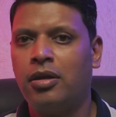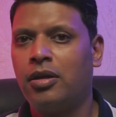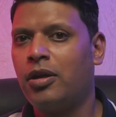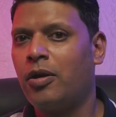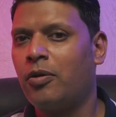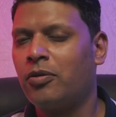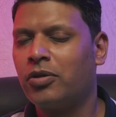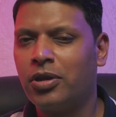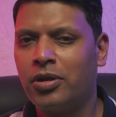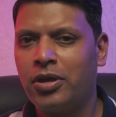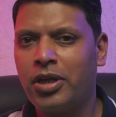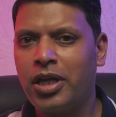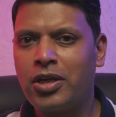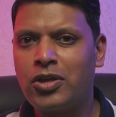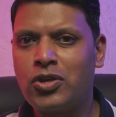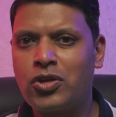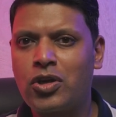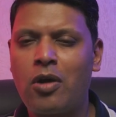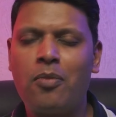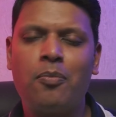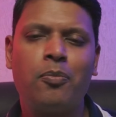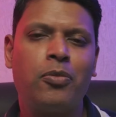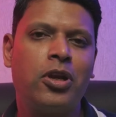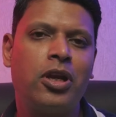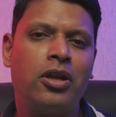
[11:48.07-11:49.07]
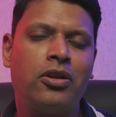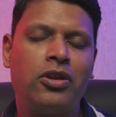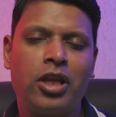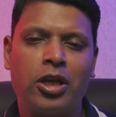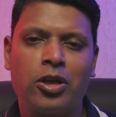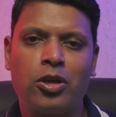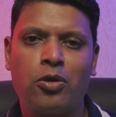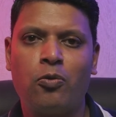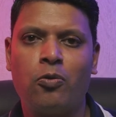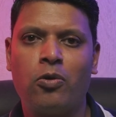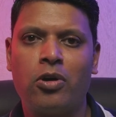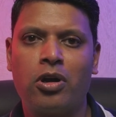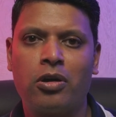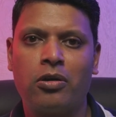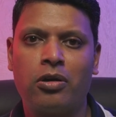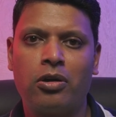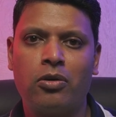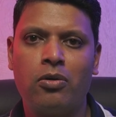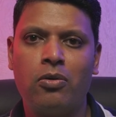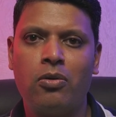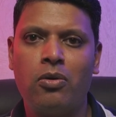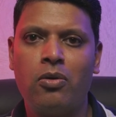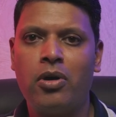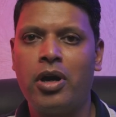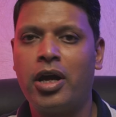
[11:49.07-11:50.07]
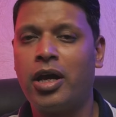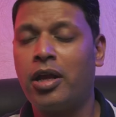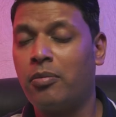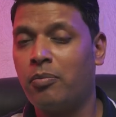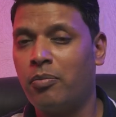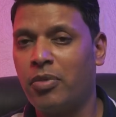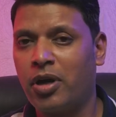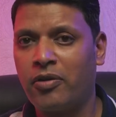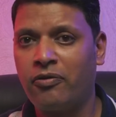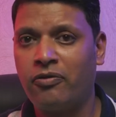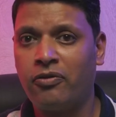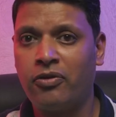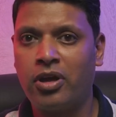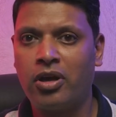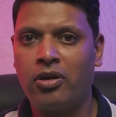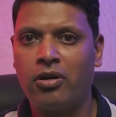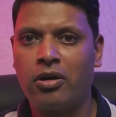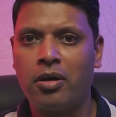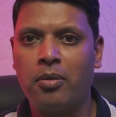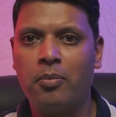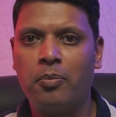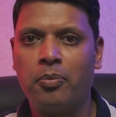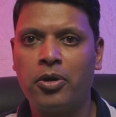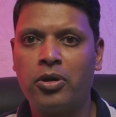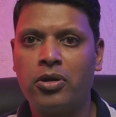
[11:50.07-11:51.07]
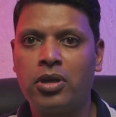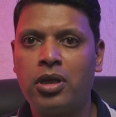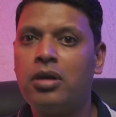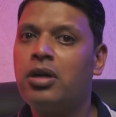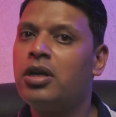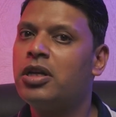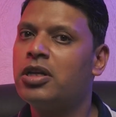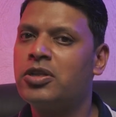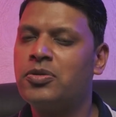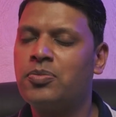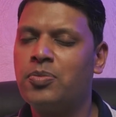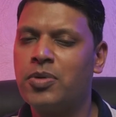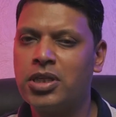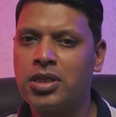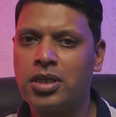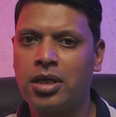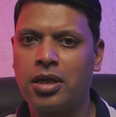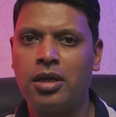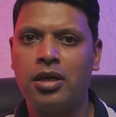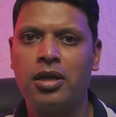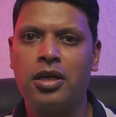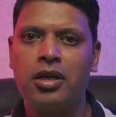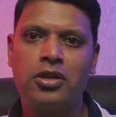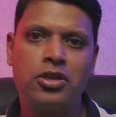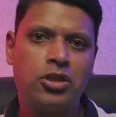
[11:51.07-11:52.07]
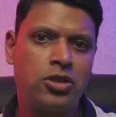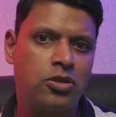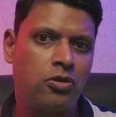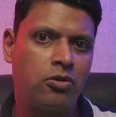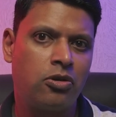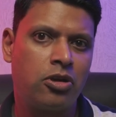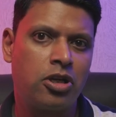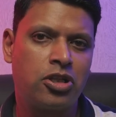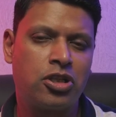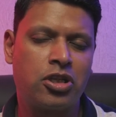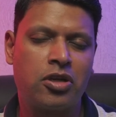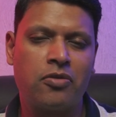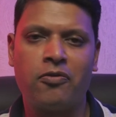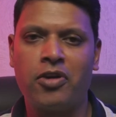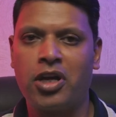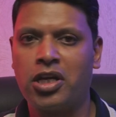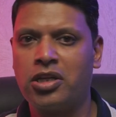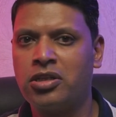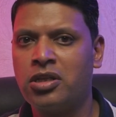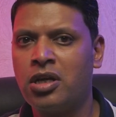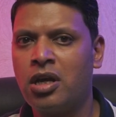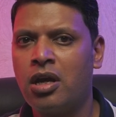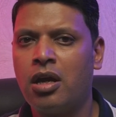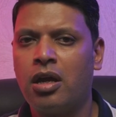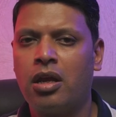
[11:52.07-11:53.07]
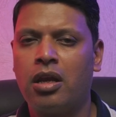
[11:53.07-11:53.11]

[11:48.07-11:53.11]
Now, the next component that you want to go and buy for your computer is basically a storage device.